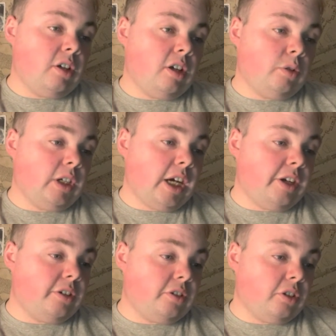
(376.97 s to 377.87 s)

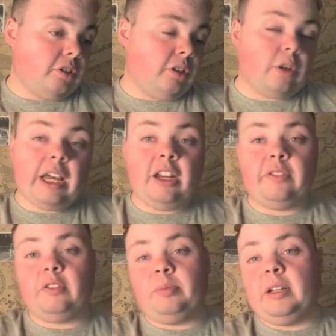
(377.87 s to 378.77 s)
Onana? Or, you know, any
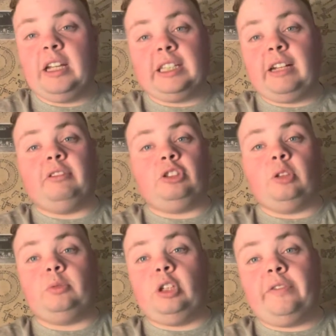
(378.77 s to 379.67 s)
of the players that are in the subs,